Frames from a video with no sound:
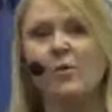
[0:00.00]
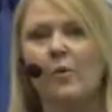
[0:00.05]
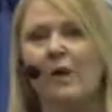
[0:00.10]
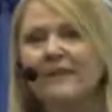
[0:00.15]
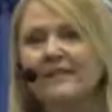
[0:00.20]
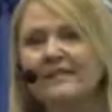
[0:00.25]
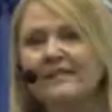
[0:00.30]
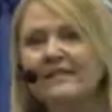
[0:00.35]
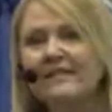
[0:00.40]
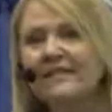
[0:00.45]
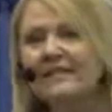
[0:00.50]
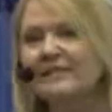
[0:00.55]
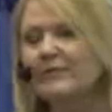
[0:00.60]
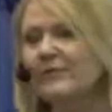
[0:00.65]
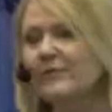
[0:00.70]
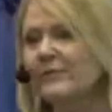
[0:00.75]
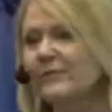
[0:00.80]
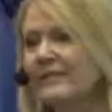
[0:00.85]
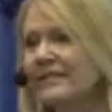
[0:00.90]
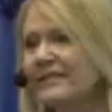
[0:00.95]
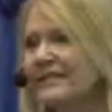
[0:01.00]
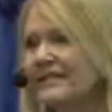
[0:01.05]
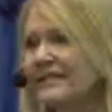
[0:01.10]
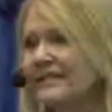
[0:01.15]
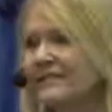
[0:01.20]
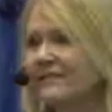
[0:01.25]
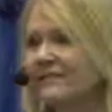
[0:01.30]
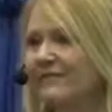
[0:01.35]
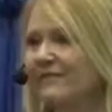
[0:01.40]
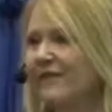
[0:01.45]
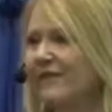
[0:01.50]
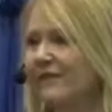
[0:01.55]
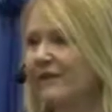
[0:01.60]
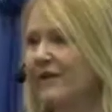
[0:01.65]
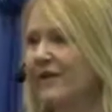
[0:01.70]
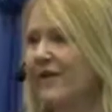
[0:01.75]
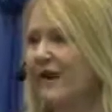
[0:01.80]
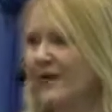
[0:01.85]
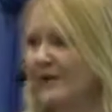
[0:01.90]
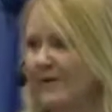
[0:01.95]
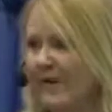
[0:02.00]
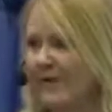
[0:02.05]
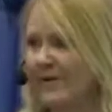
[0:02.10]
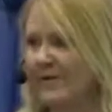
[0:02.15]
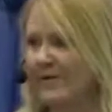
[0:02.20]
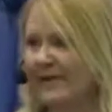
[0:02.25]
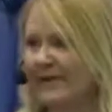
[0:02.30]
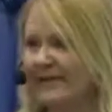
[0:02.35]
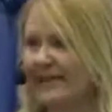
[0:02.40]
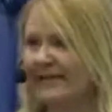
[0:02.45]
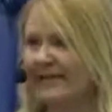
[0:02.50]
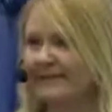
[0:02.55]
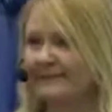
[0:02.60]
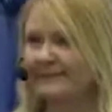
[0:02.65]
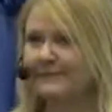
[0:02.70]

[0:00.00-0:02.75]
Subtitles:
What is your biggest fear about money?